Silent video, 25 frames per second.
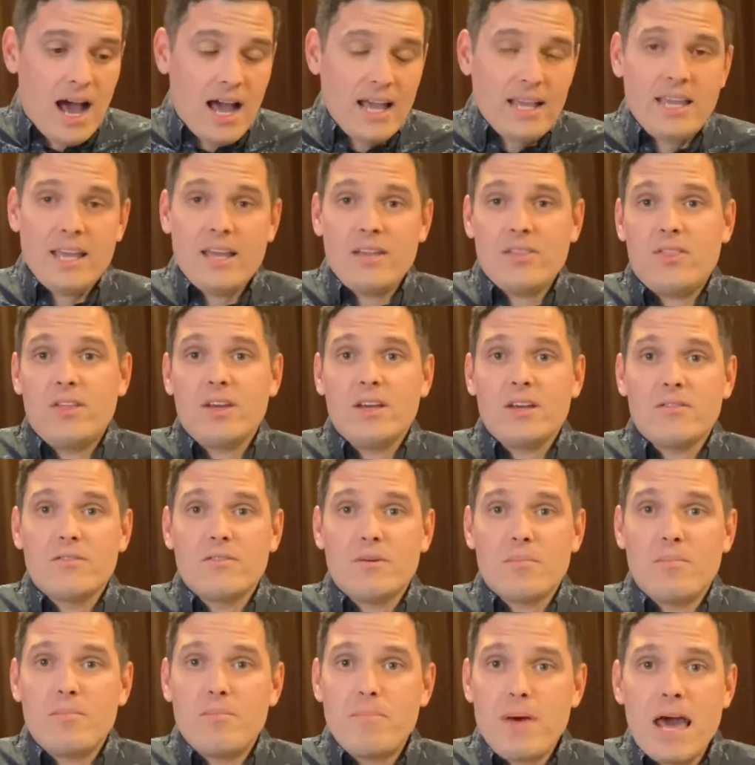I can't think
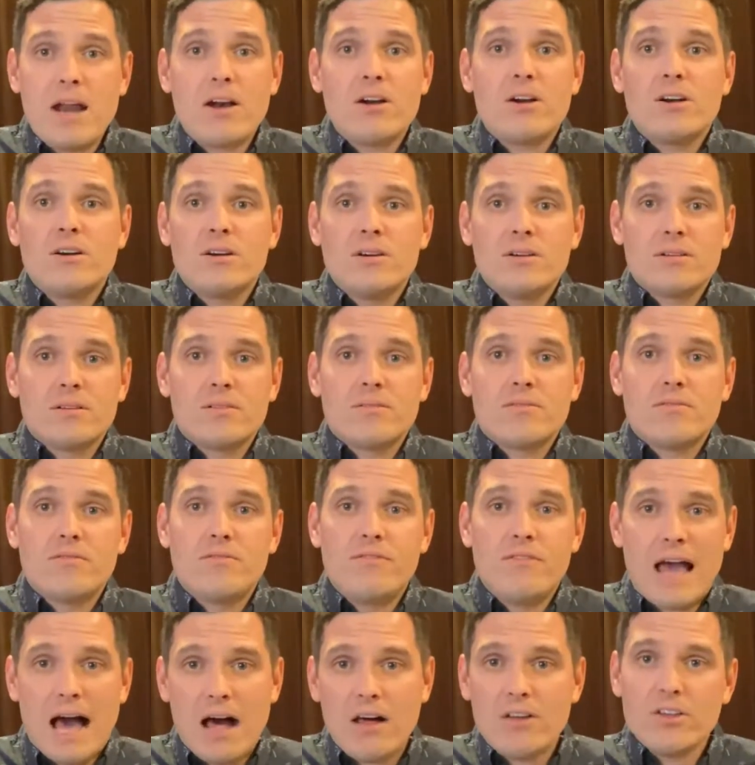of a better
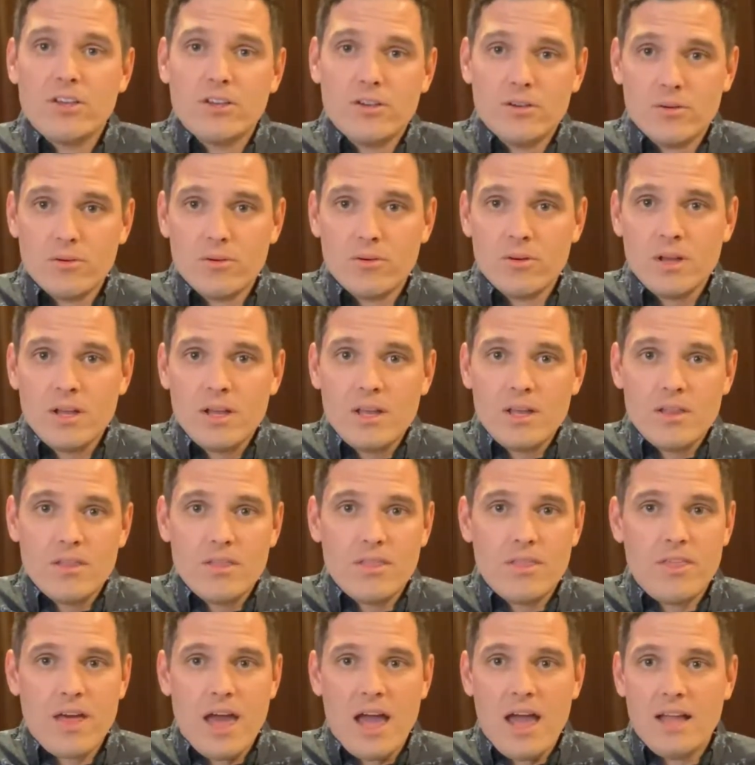value
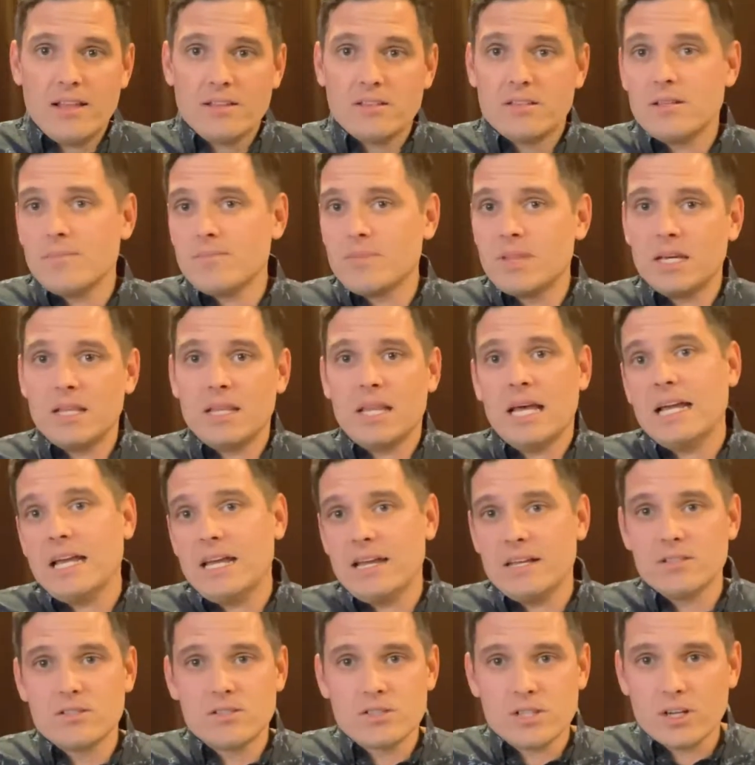than something
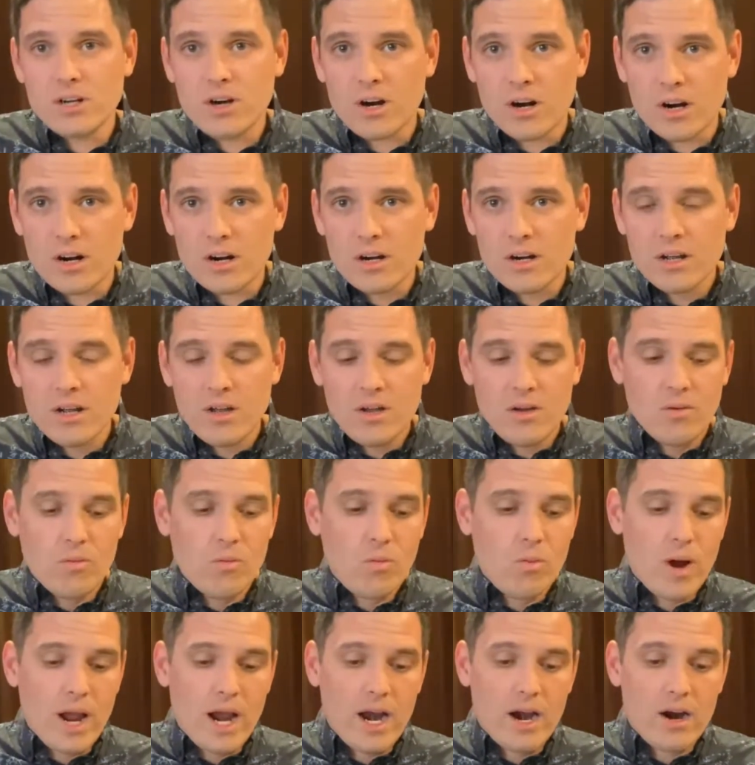like Instacart,
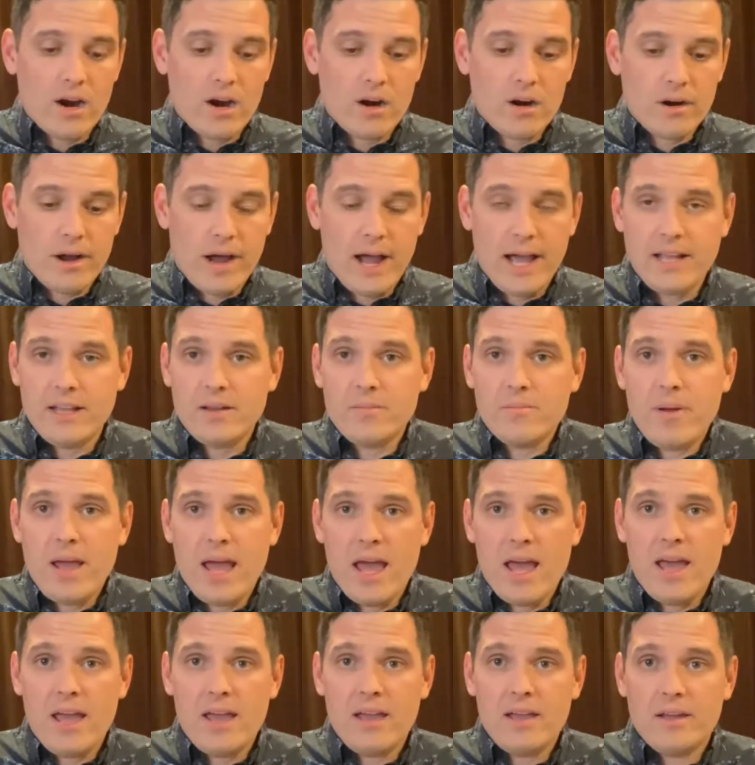where I can
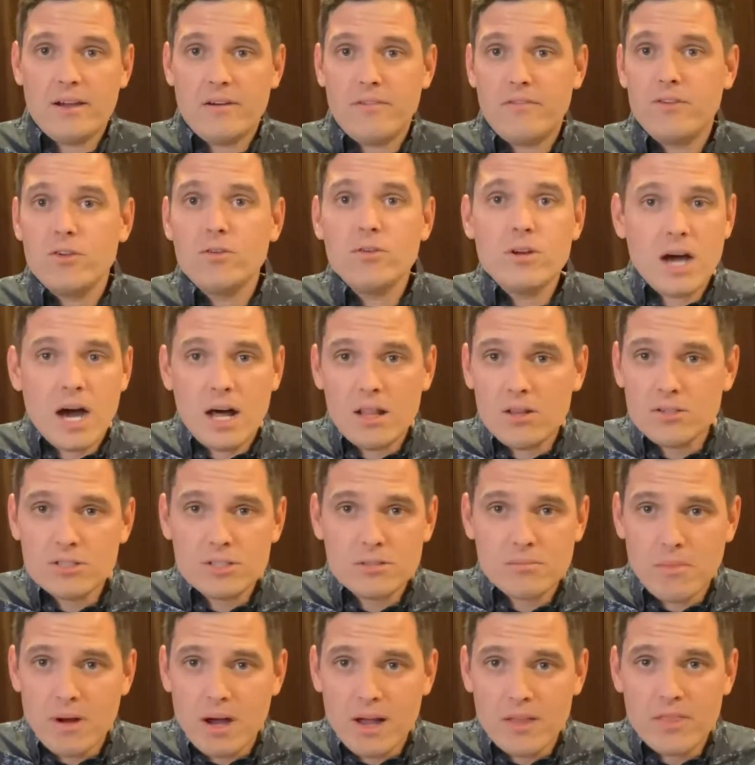pay a few
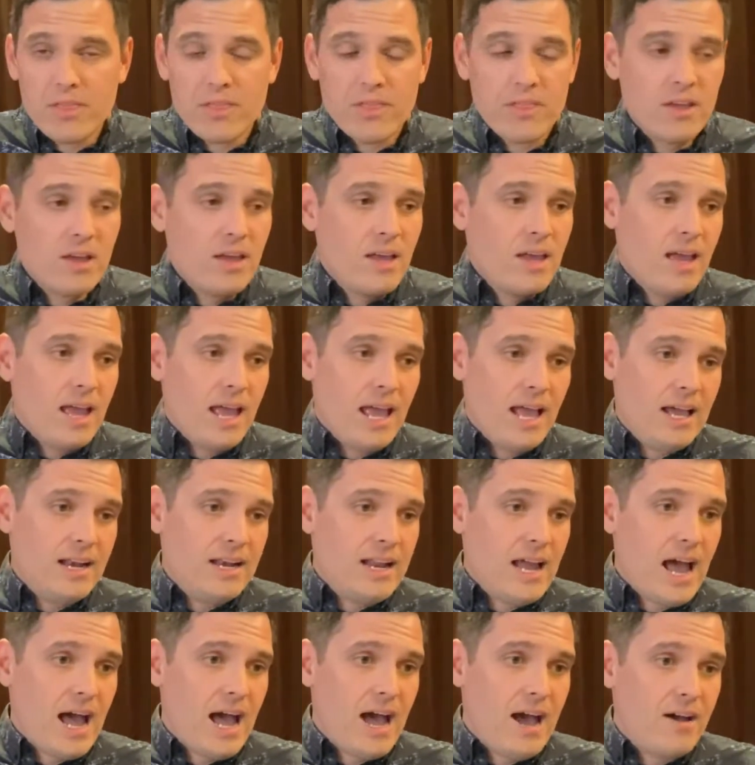dollars a month
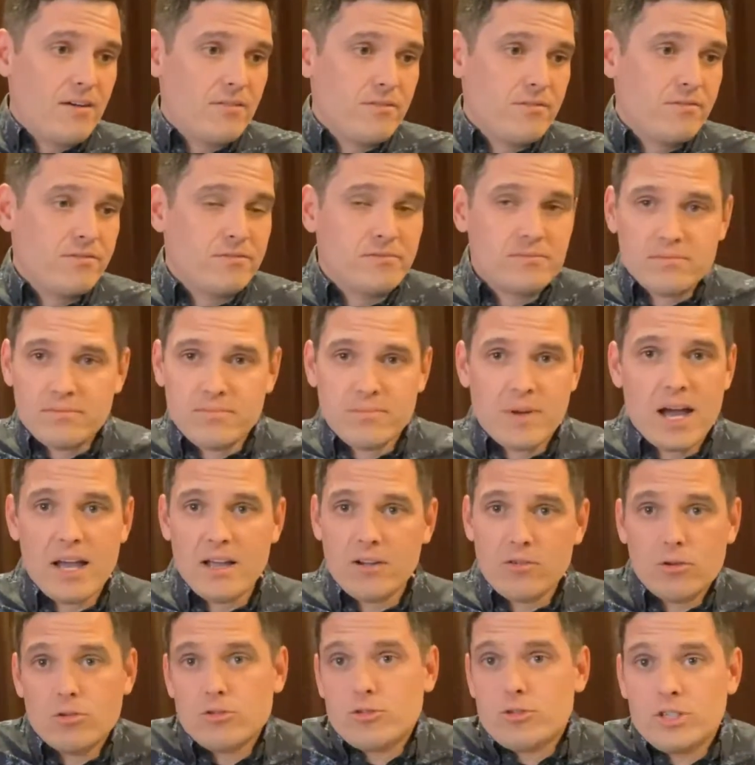and have
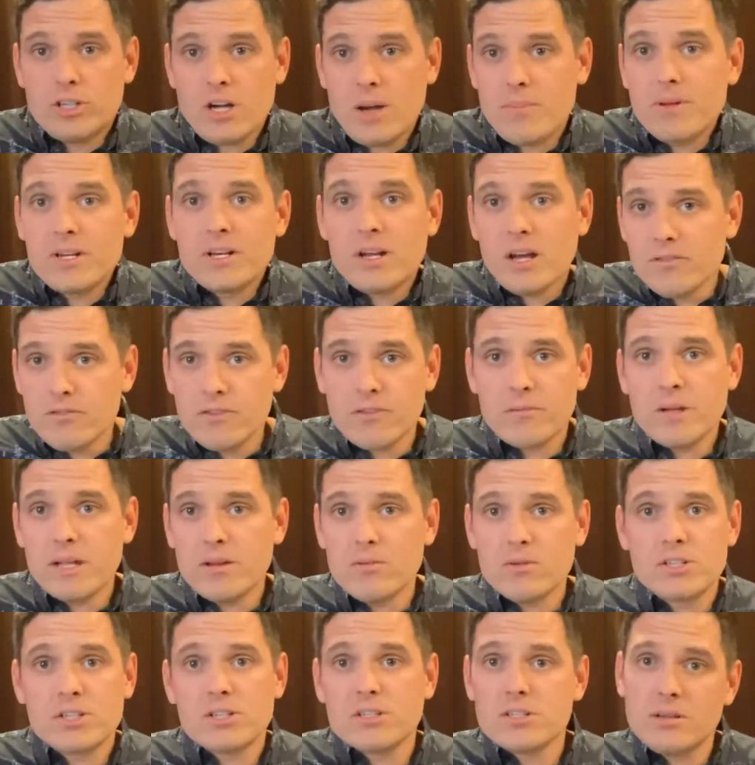my grocery shopping done for
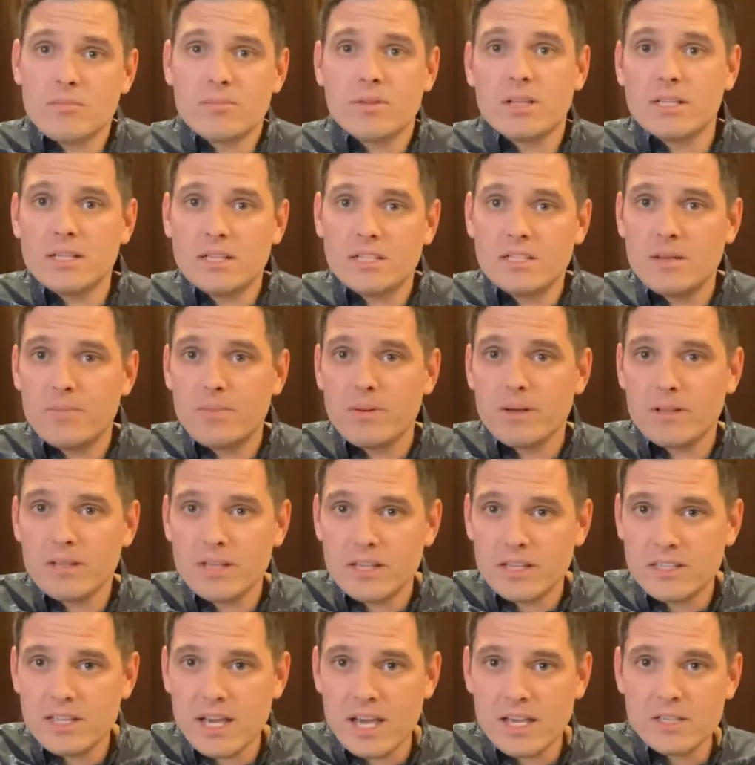me, which is something that
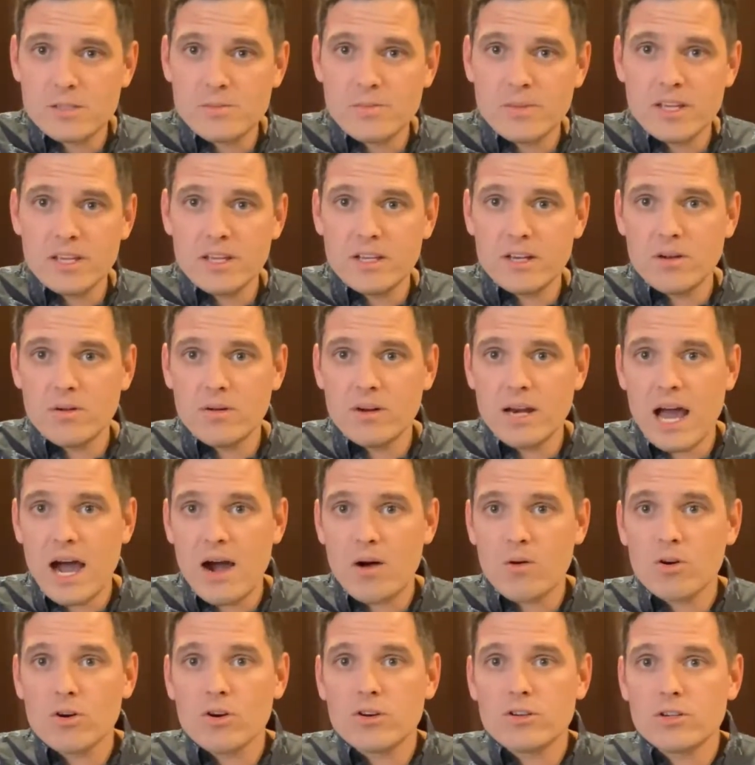typically takes me, you know, an
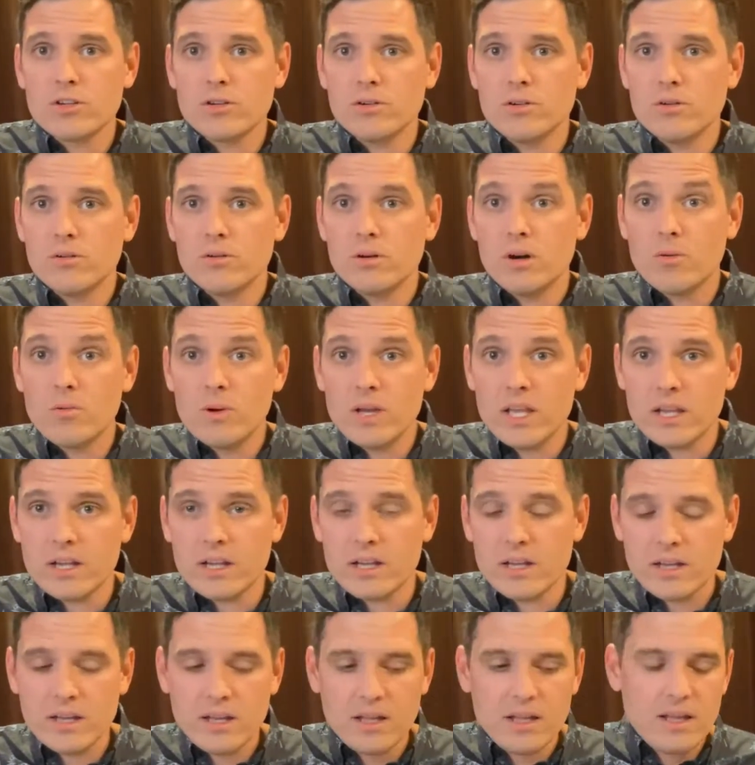hour to a
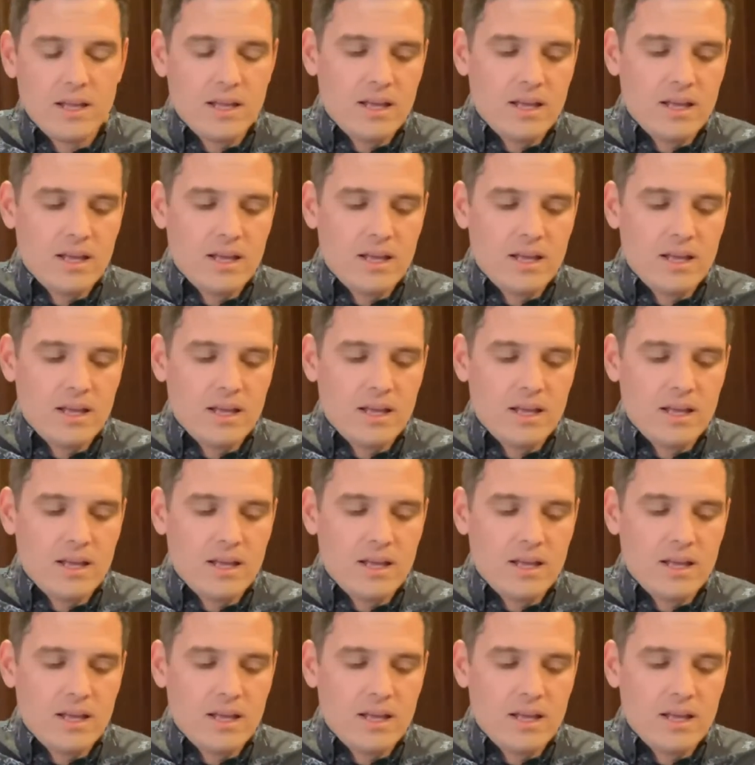week.